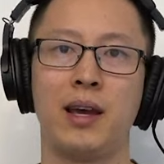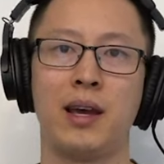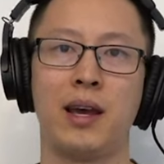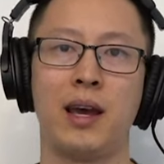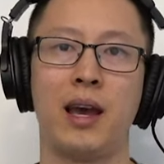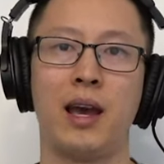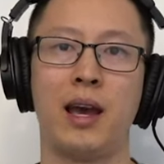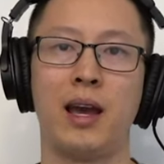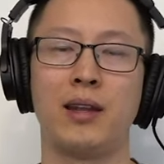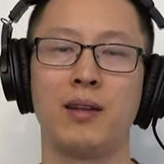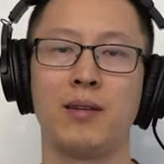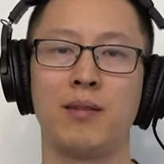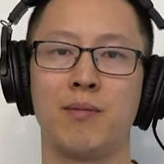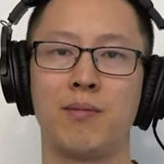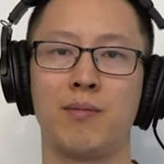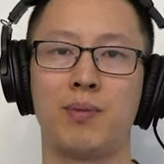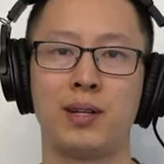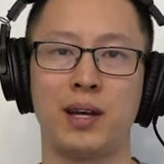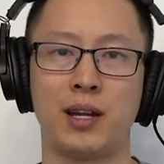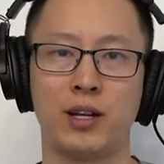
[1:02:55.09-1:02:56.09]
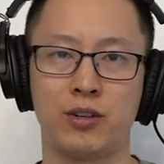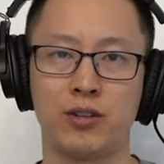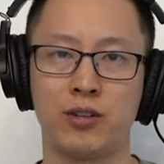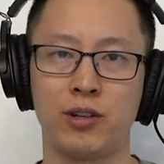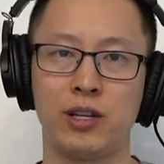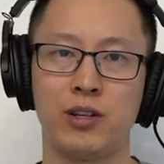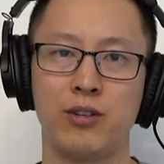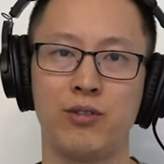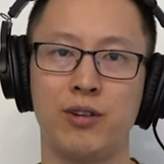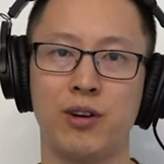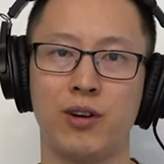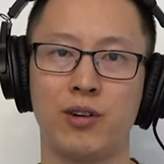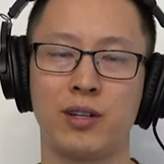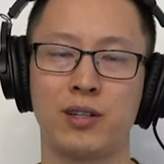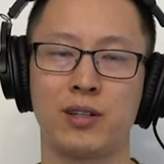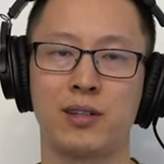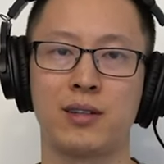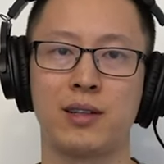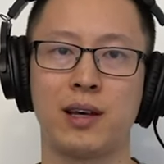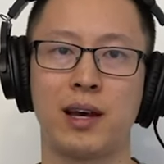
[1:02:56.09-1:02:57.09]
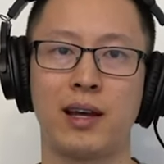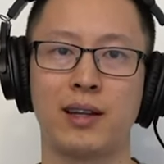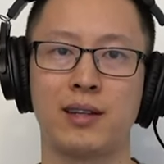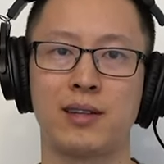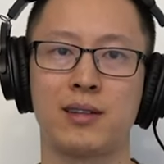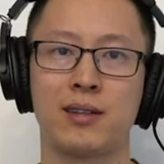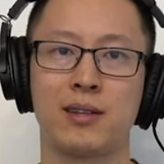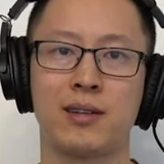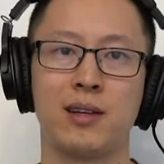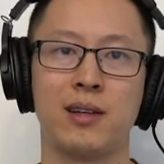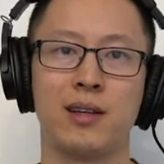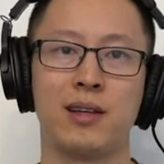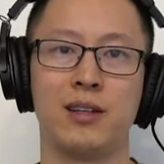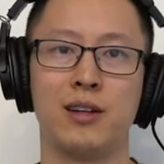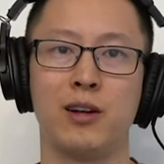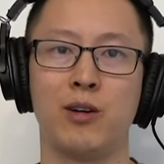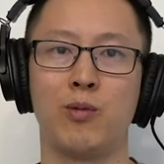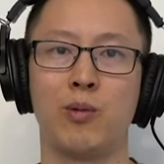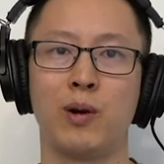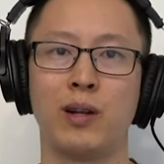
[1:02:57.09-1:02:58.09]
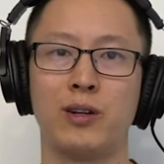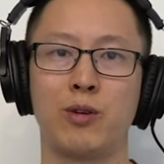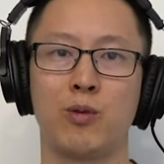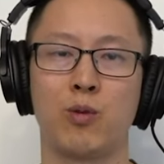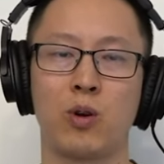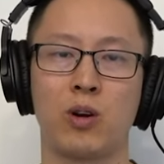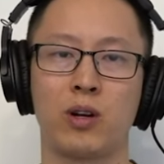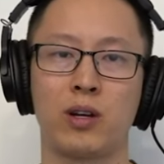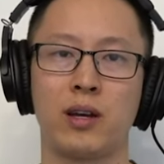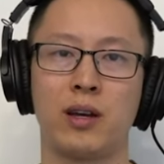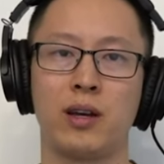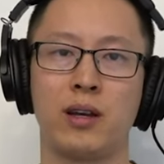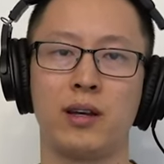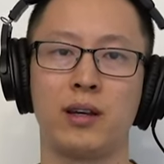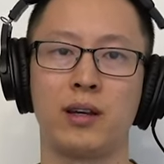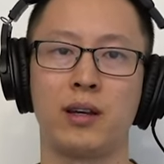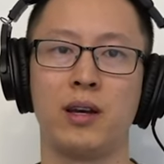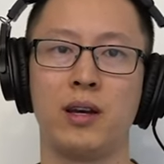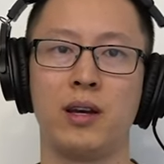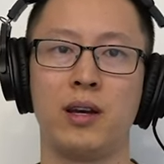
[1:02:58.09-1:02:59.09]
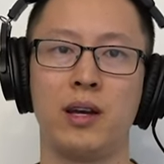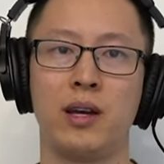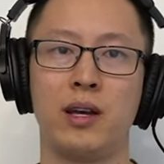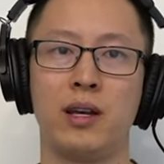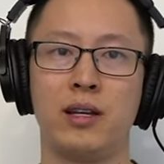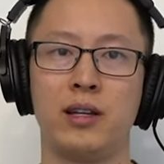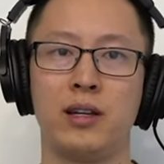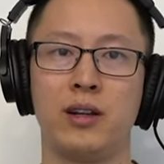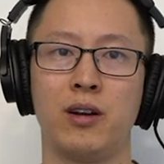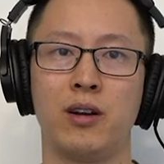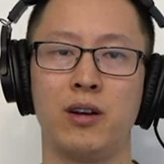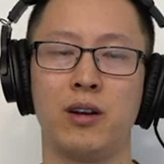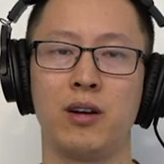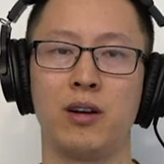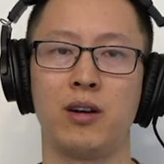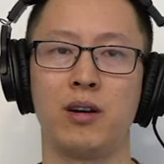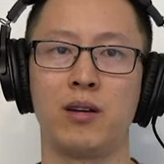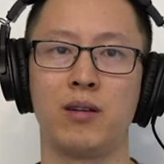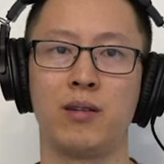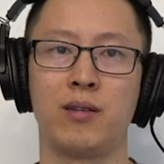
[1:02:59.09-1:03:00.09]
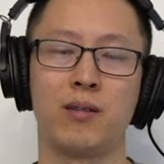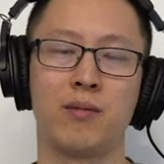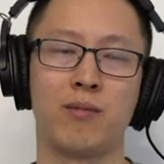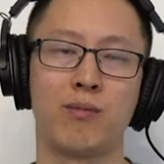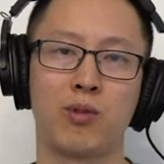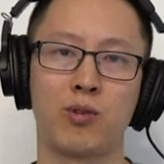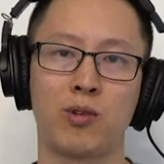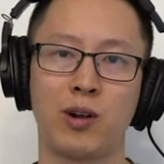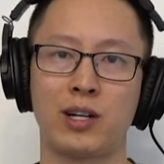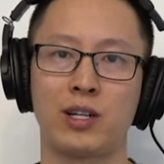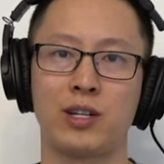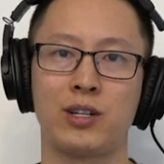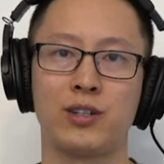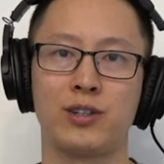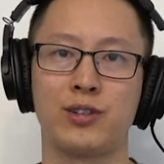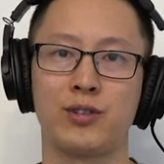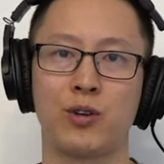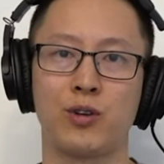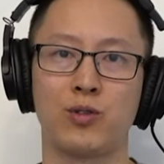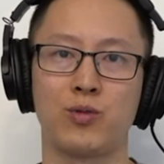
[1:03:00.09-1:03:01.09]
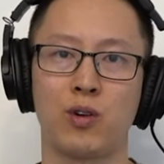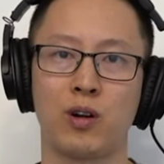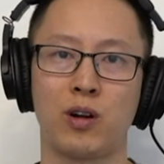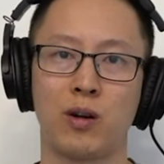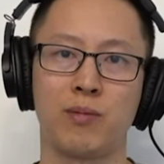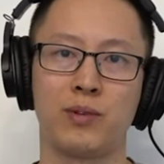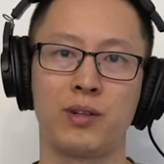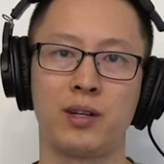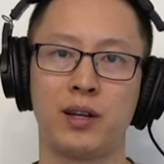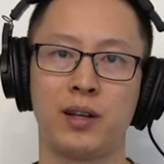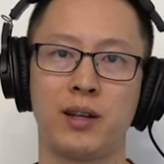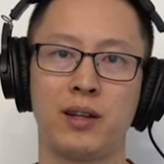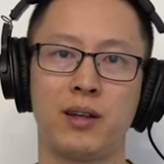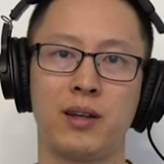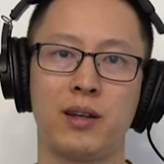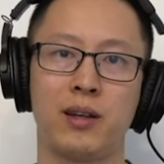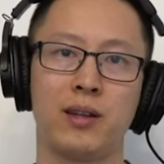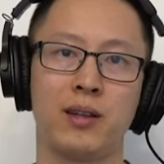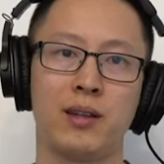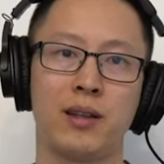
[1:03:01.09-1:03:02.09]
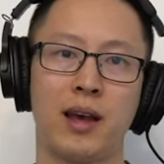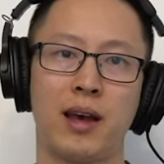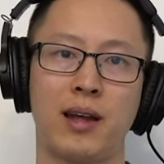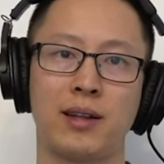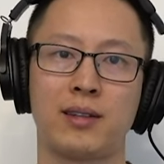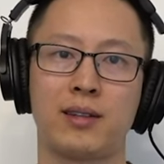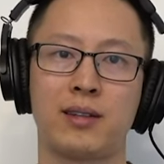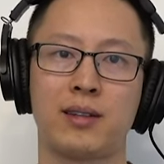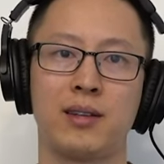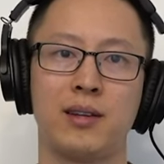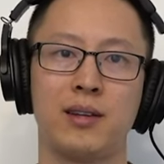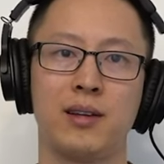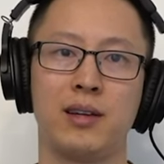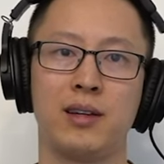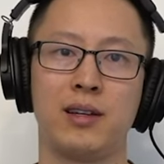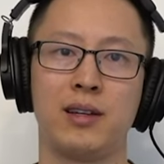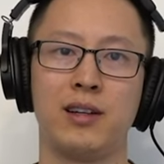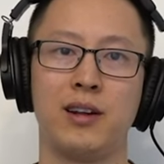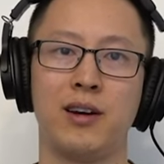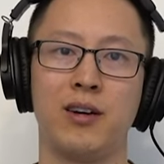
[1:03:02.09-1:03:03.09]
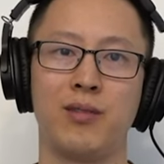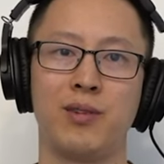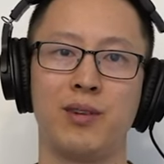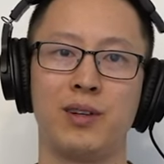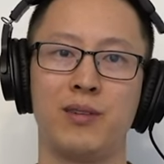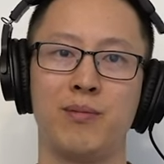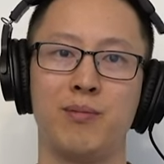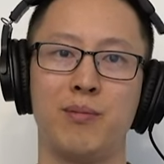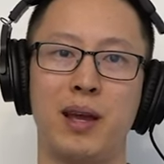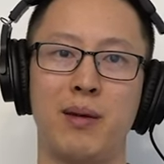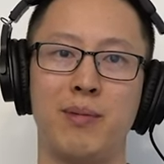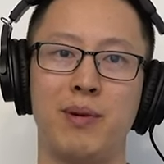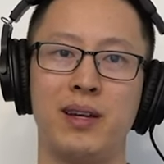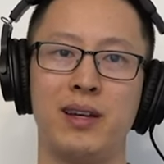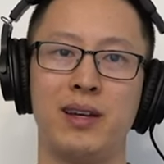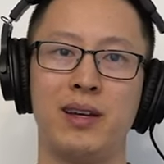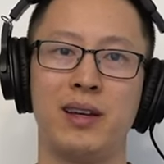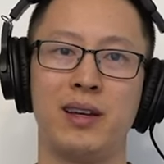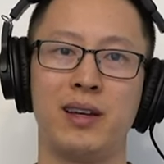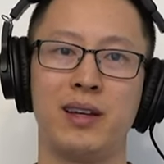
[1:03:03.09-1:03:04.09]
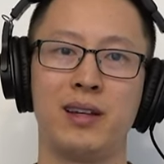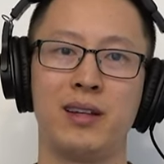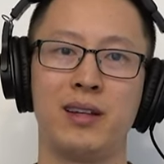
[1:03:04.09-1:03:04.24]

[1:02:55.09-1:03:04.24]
And potentially you notice that, you know, when you're working your progressions towards one arm chin, that, you know, maybe